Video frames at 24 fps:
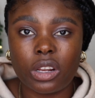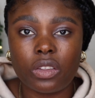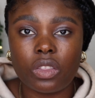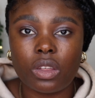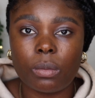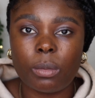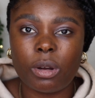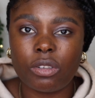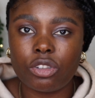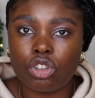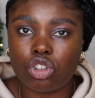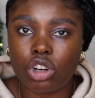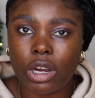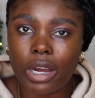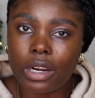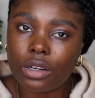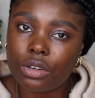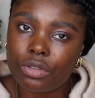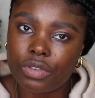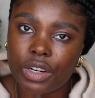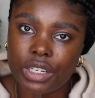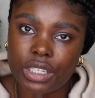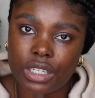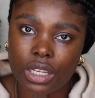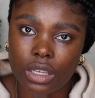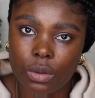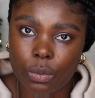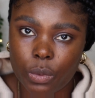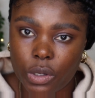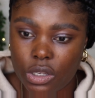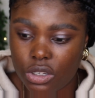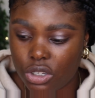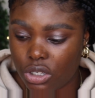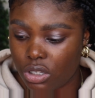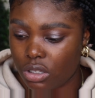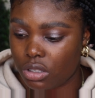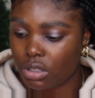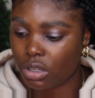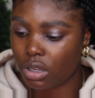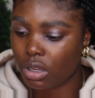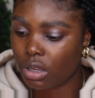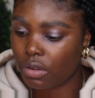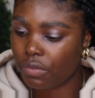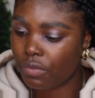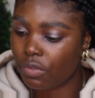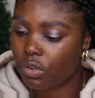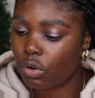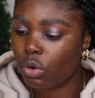of them I've tried already, which is
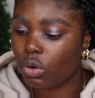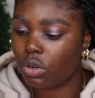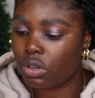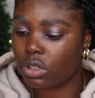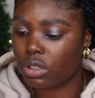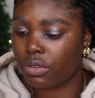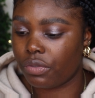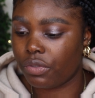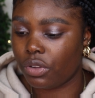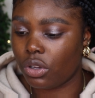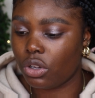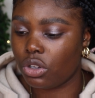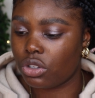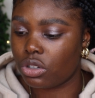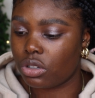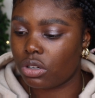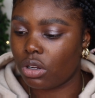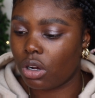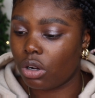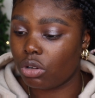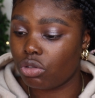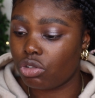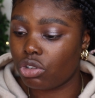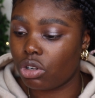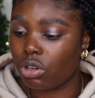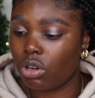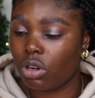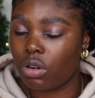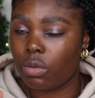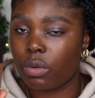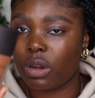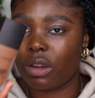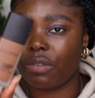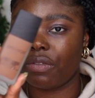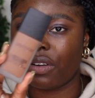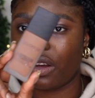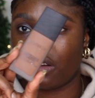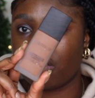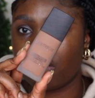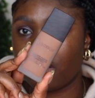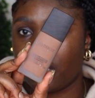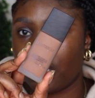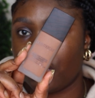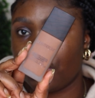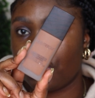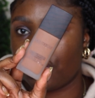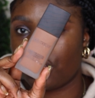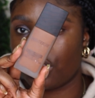the Flawless Fusion Ultra Long Wear
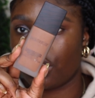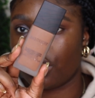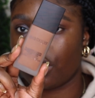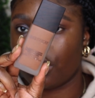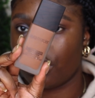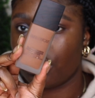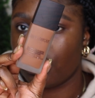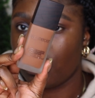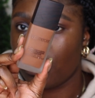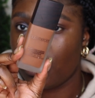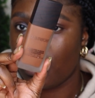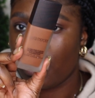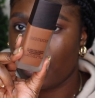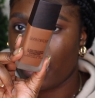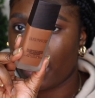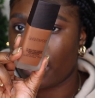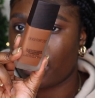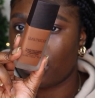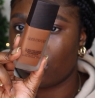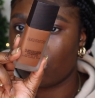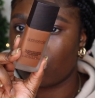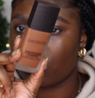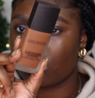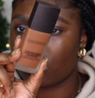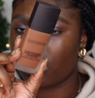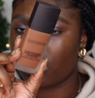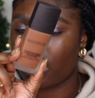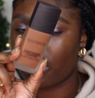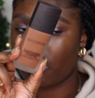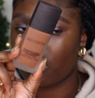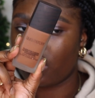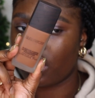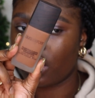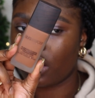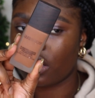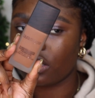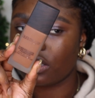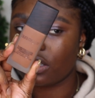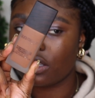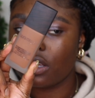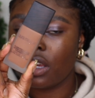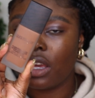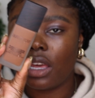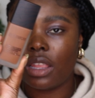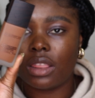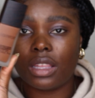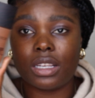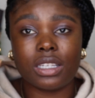Foundation. And it looks like this.
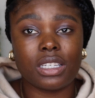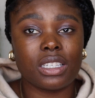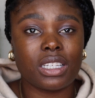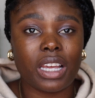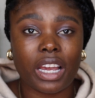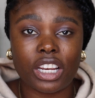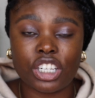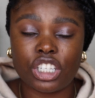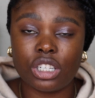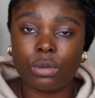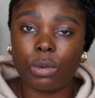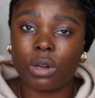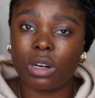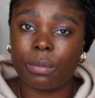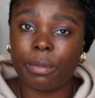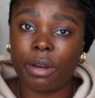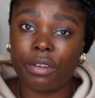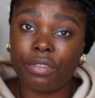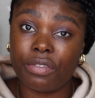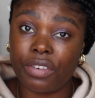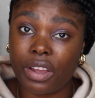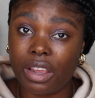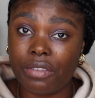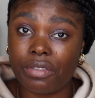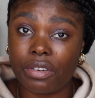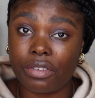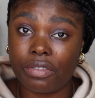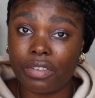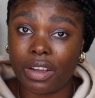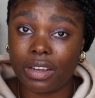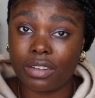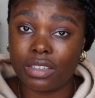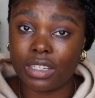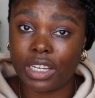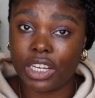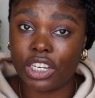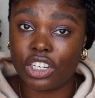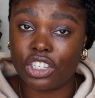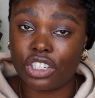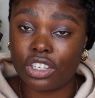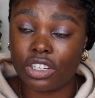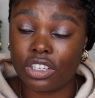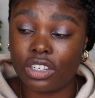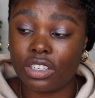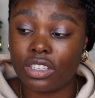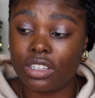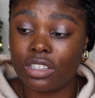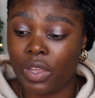This is actually one of my favourite
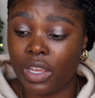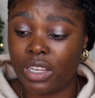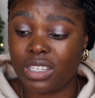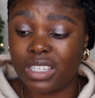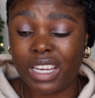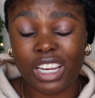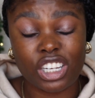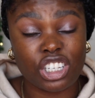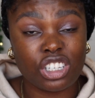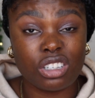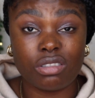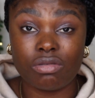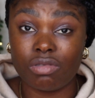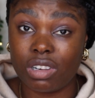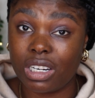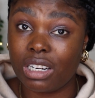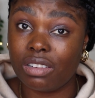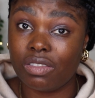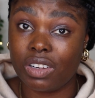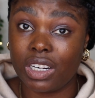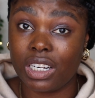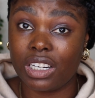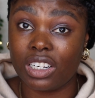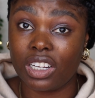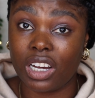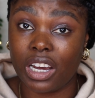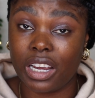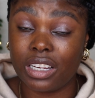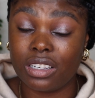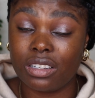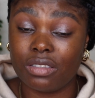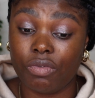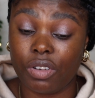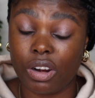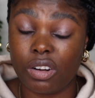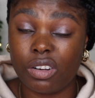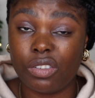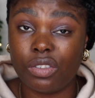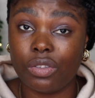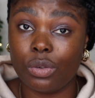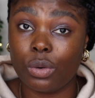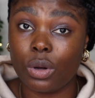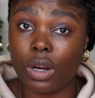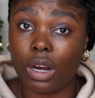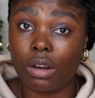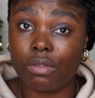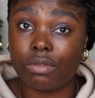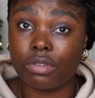foundations. It's actually really, really nice. Very full
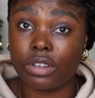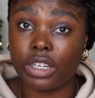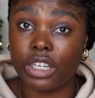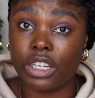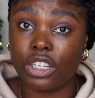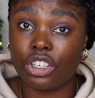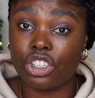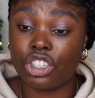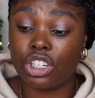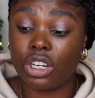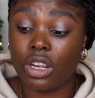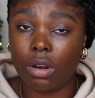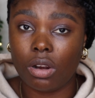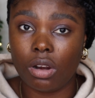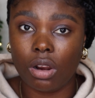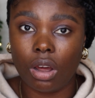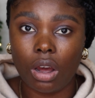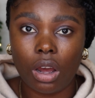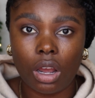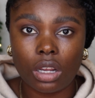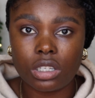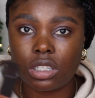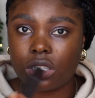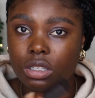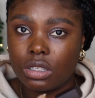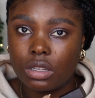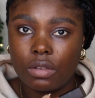coverage. Lasts